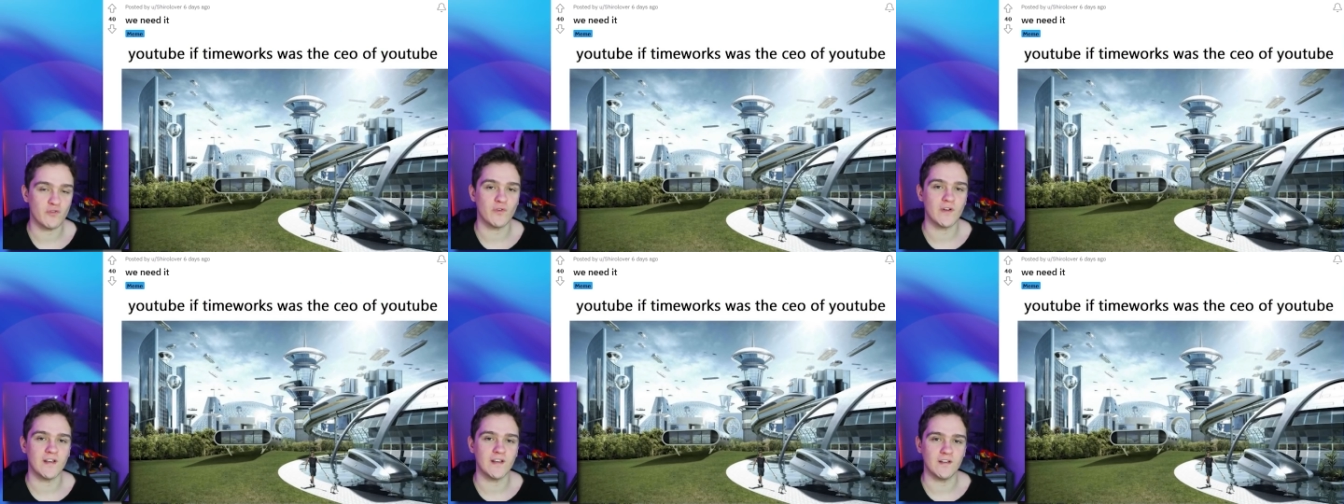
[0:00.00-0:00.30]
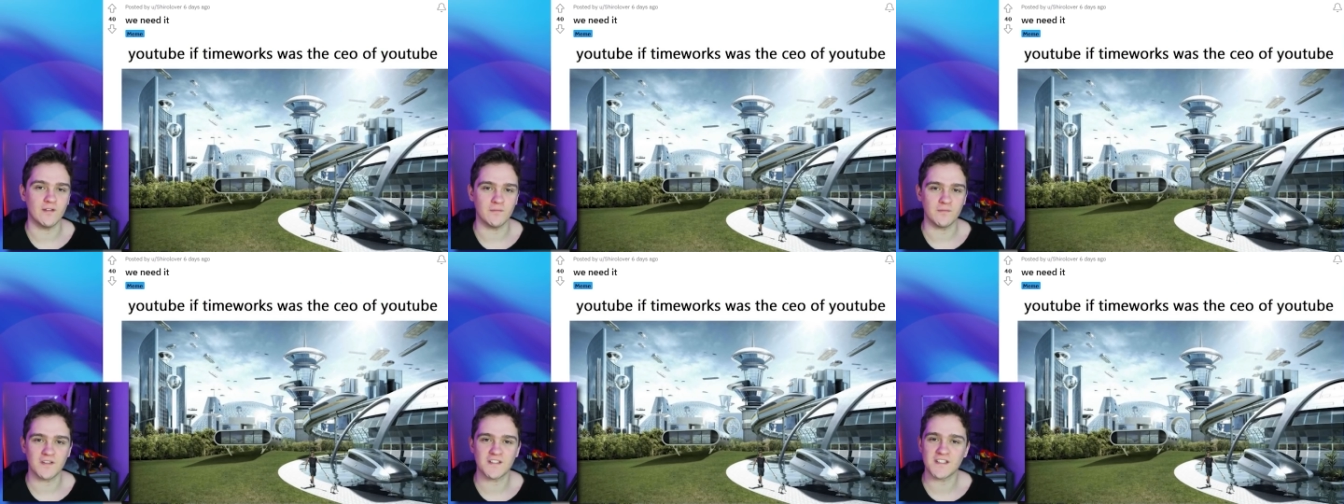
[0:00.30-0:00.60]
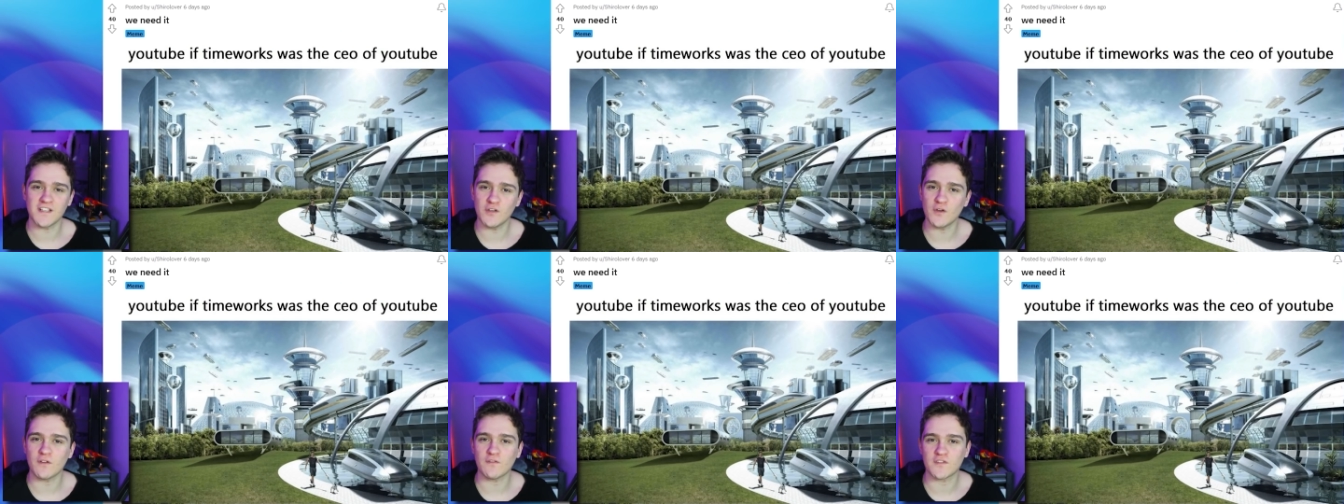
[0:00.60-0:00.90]
read them because
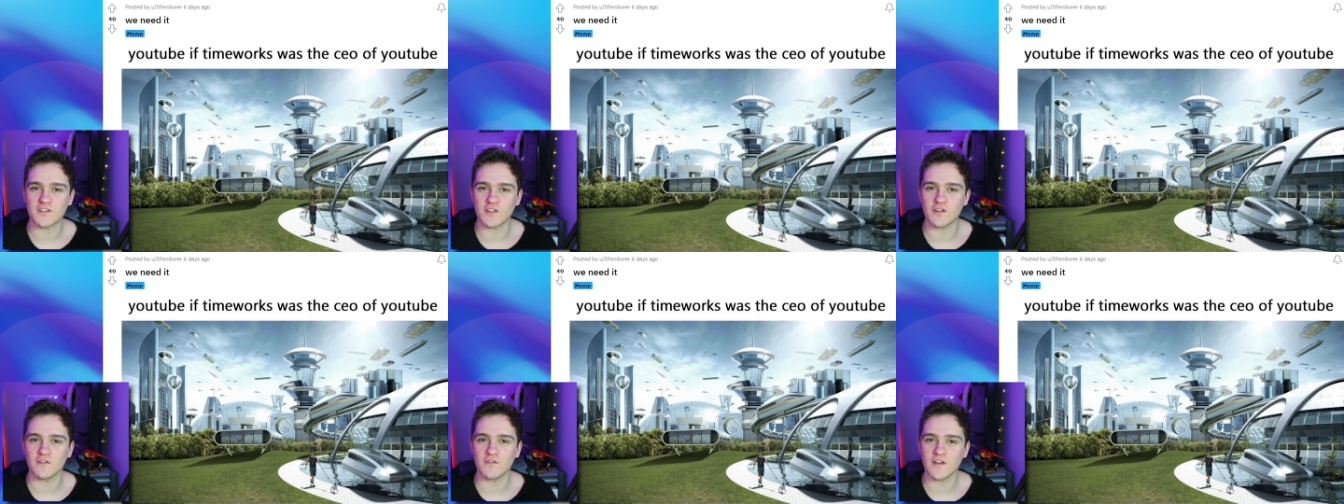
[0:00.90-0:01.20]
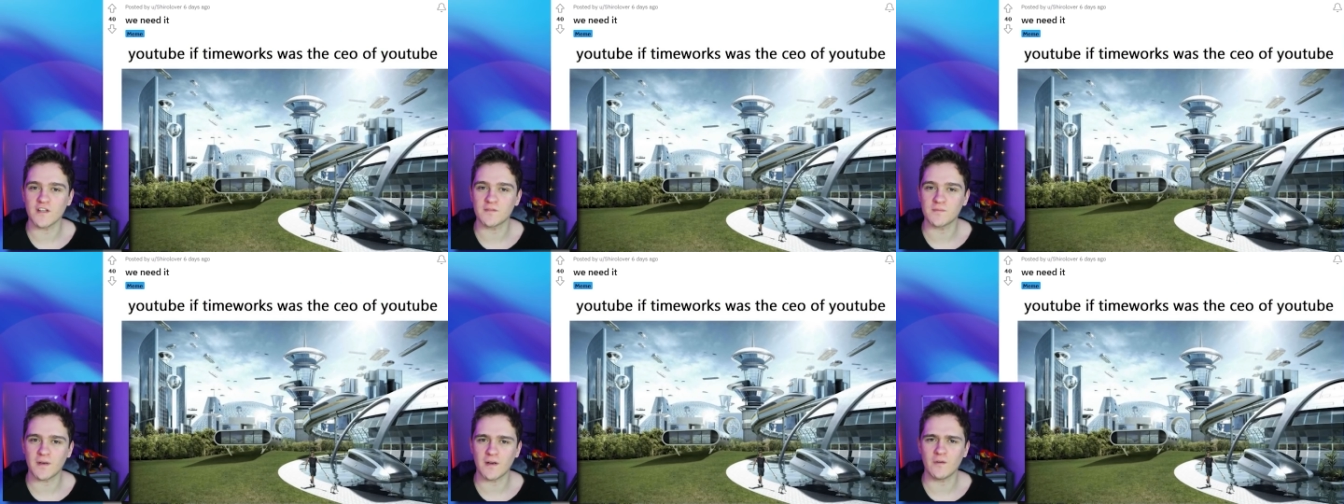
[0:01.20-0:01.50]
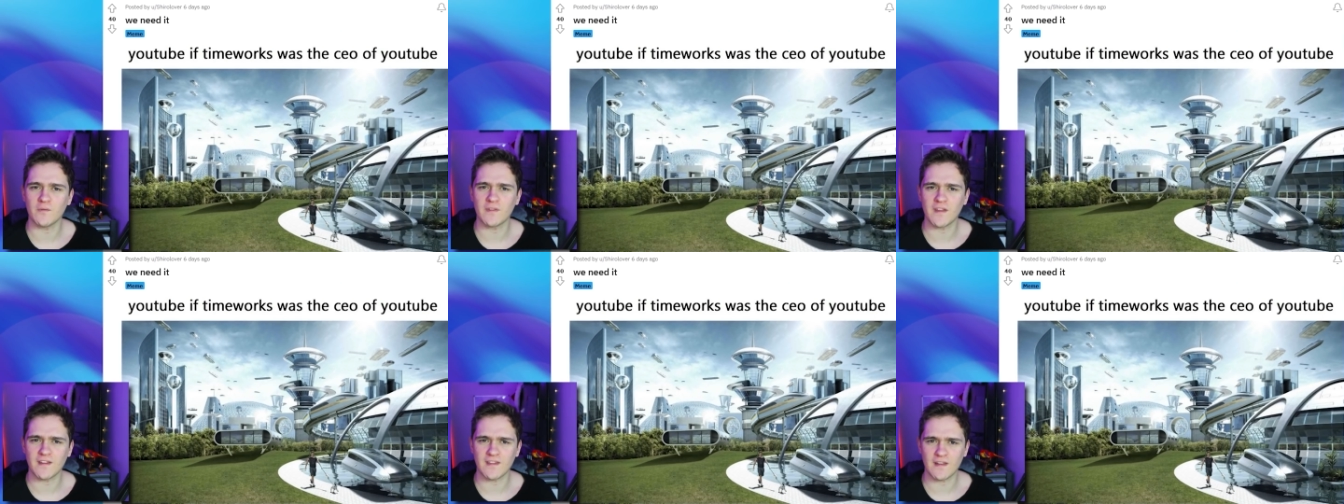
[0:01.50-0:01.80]
they do have surveys, but I
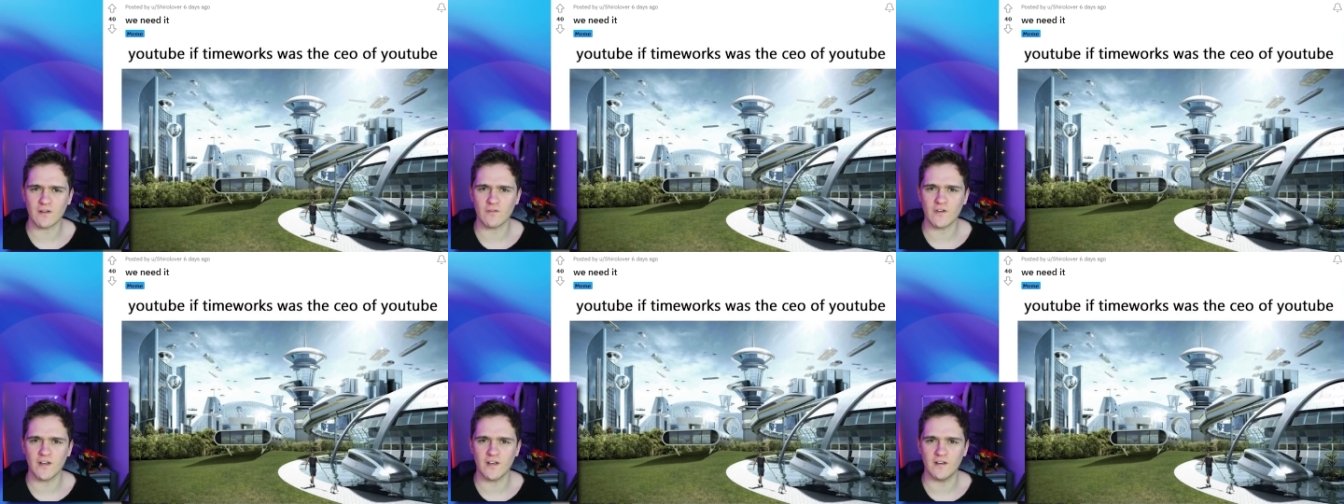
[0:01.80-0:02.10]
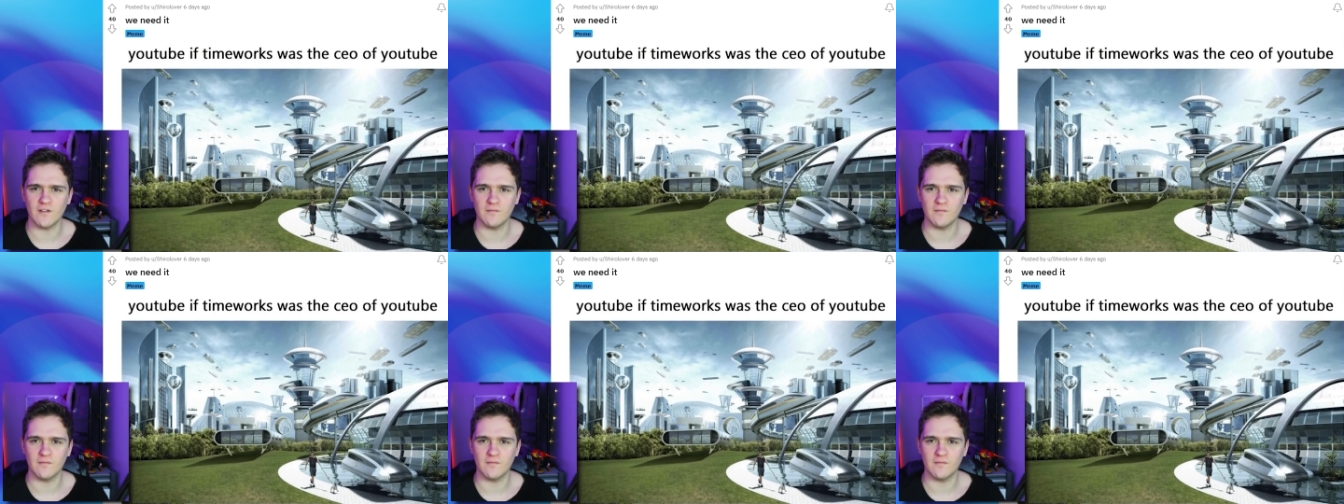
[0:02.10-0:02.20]
don't think they read